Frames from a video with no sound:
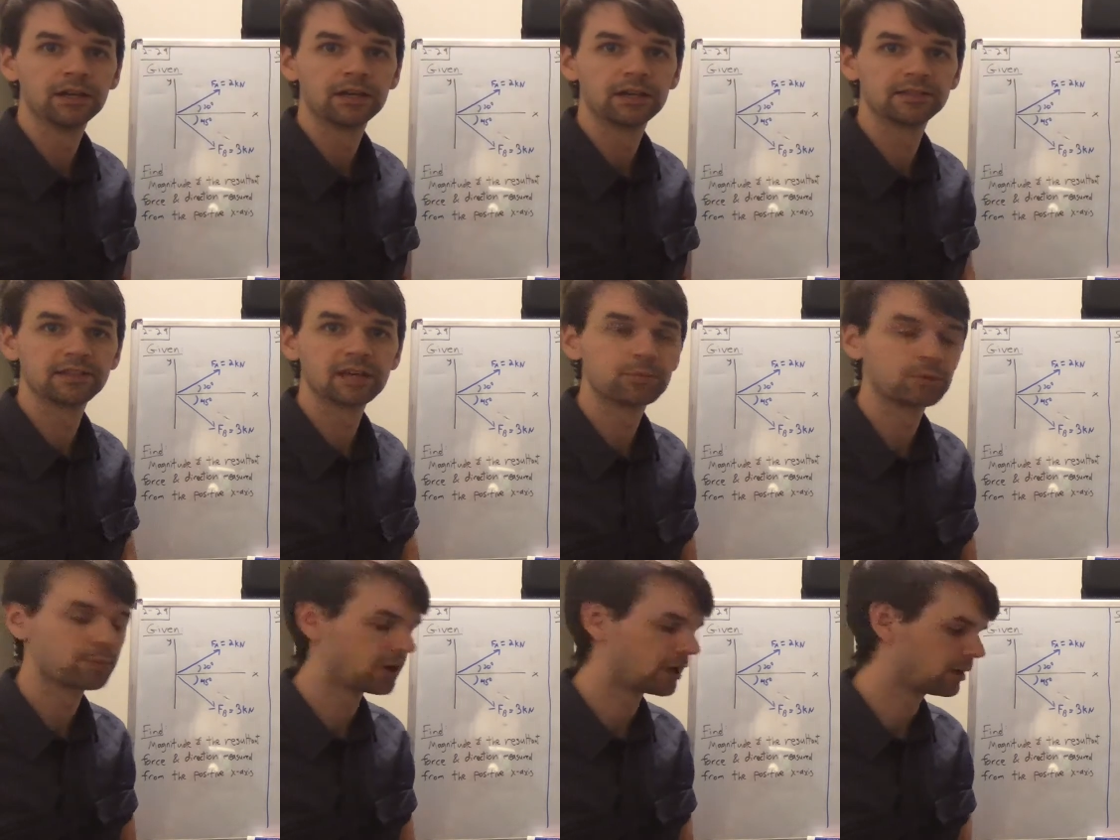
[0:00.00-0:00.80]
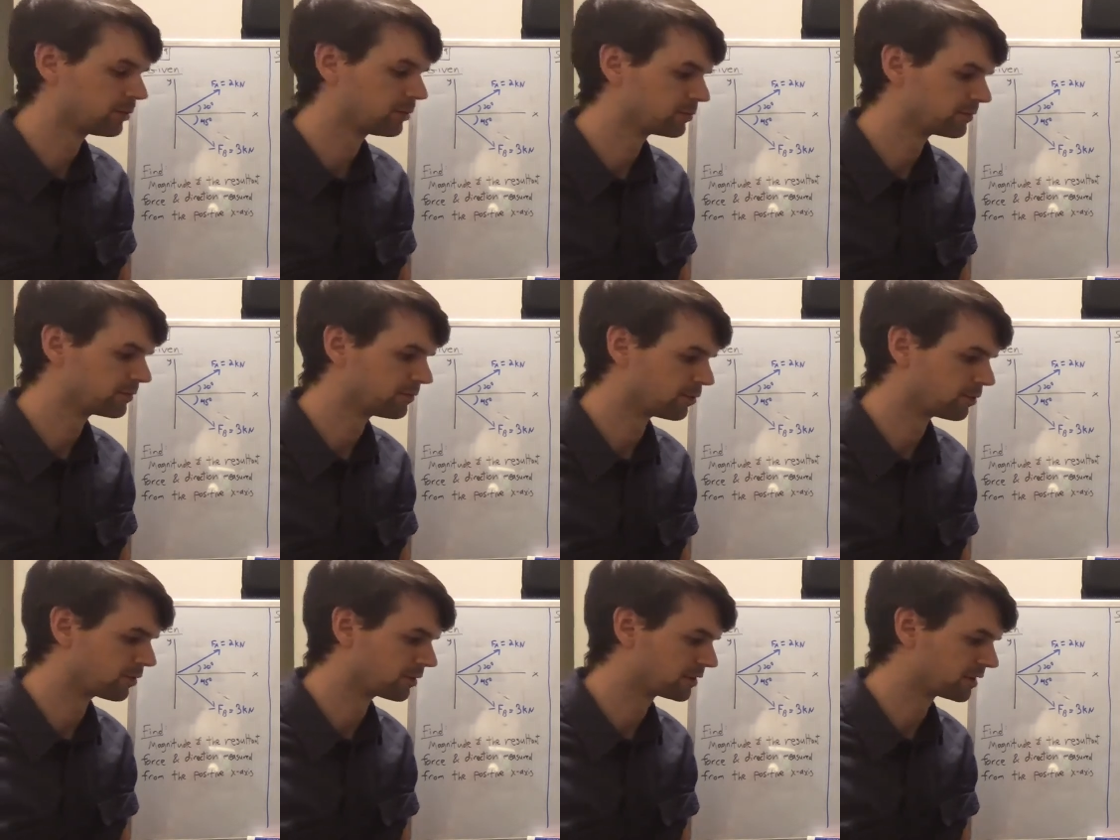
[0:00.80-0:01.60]
example problem
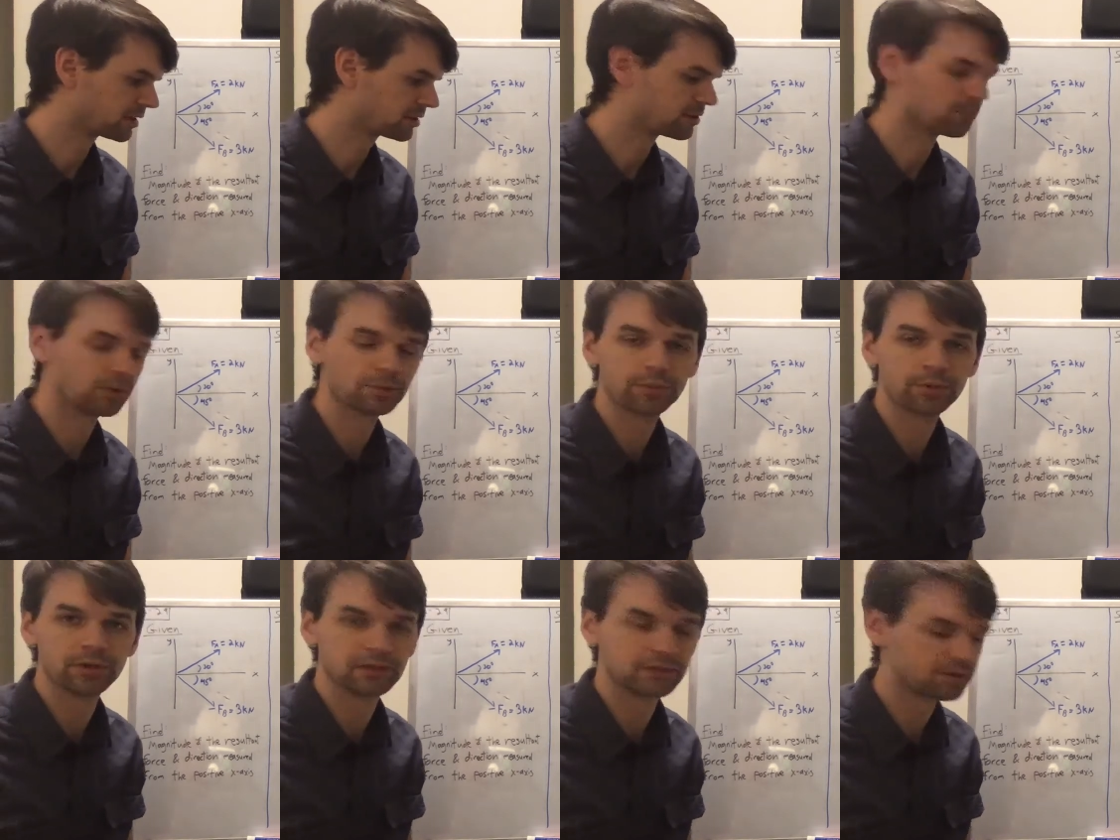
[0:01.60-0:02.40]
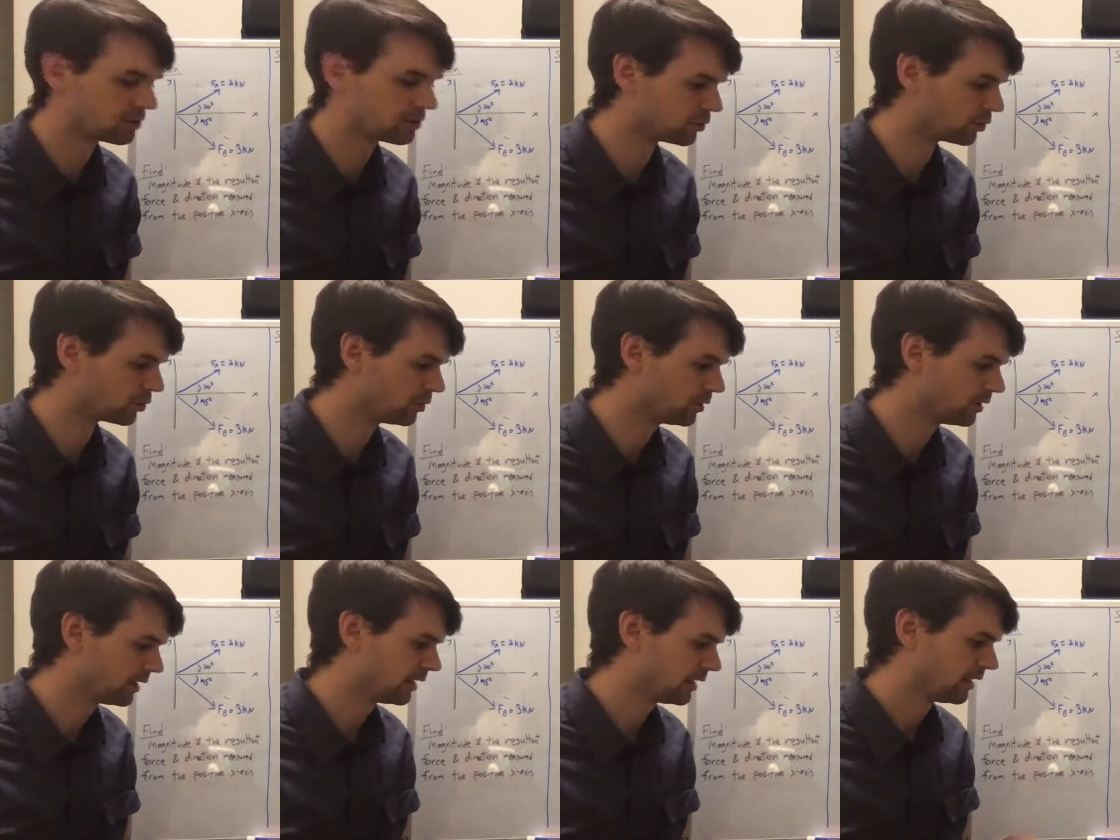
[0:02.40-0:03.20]
for section
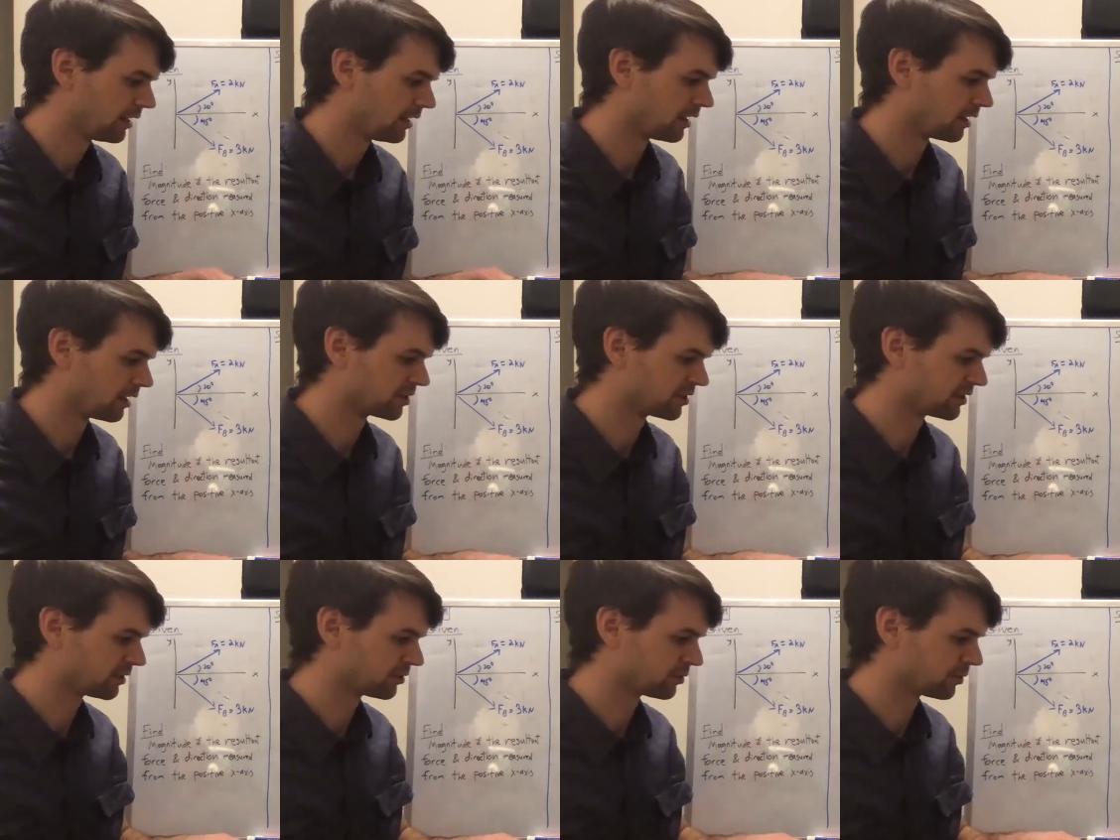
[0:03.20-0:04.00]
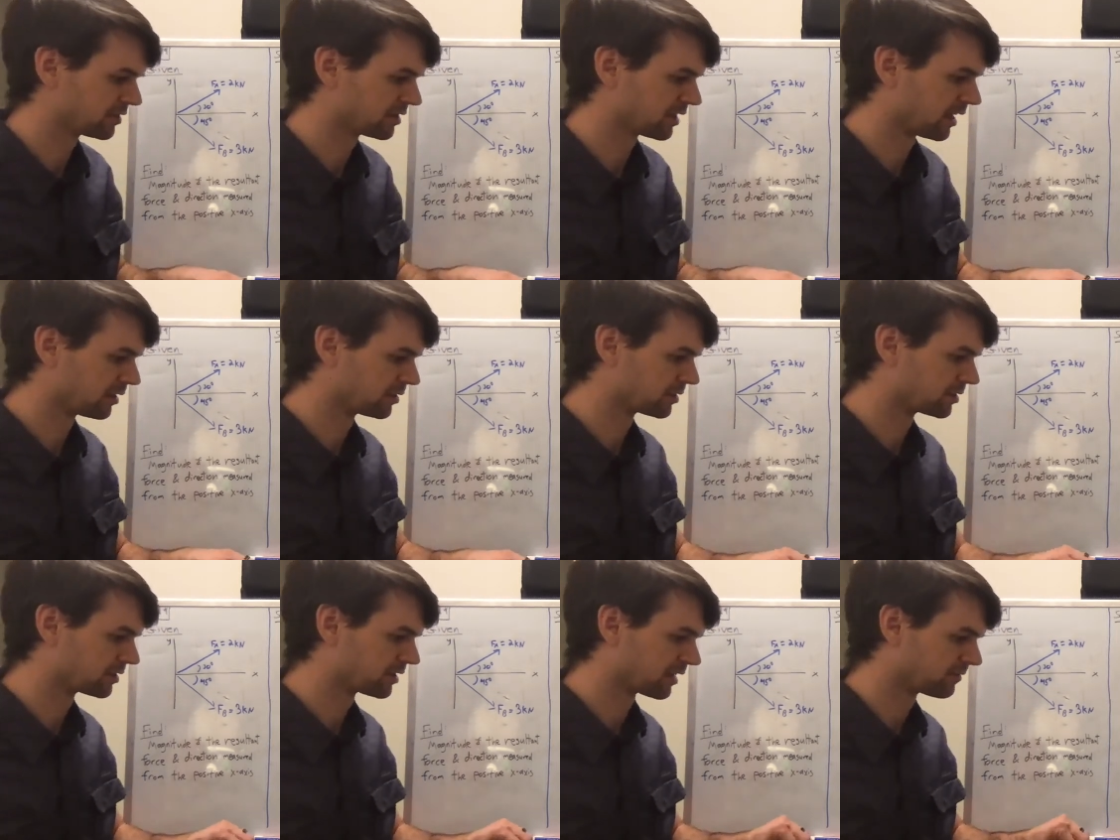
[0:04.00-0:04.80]
1.2, which deals with
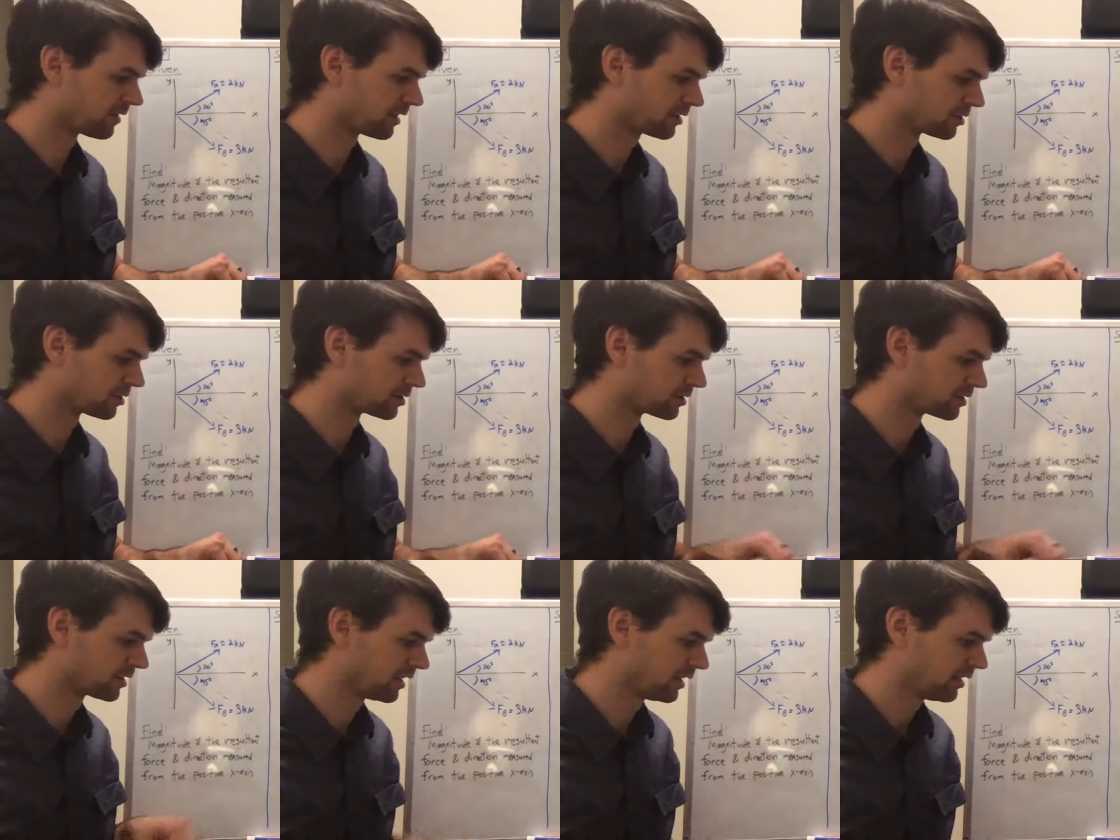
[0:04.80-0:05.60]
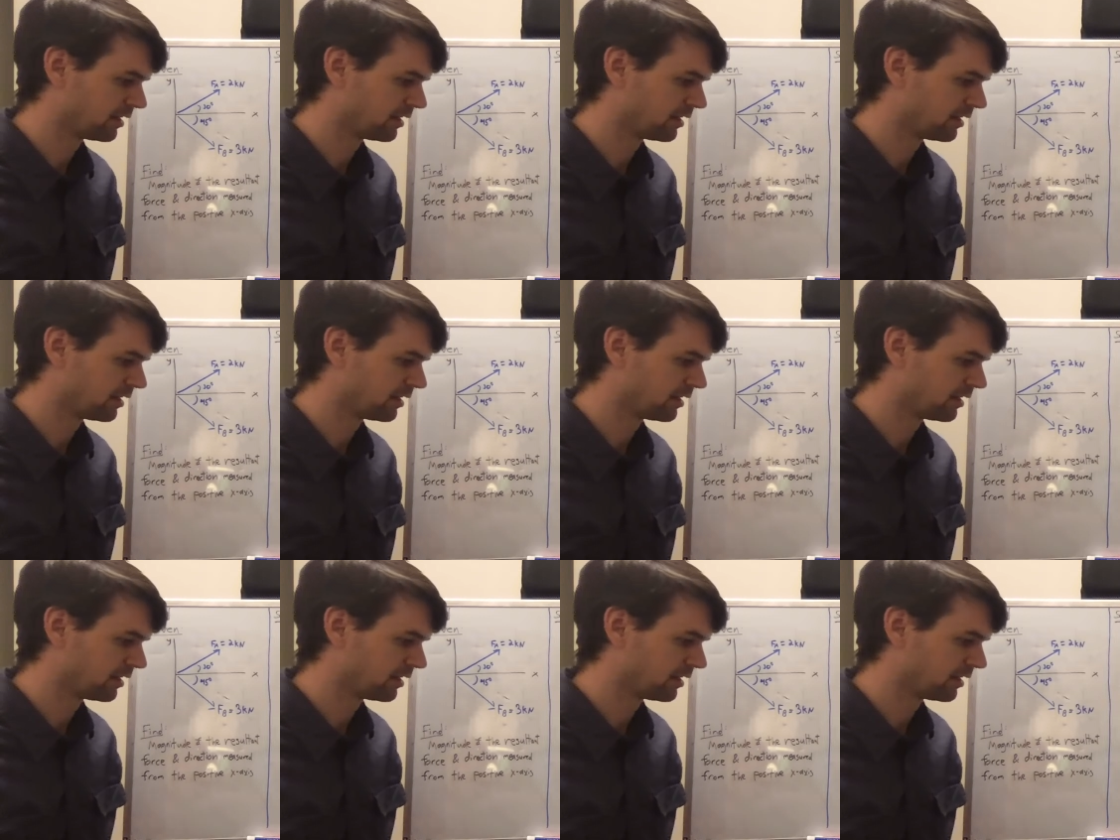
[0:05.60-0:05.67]
scalars and vectors,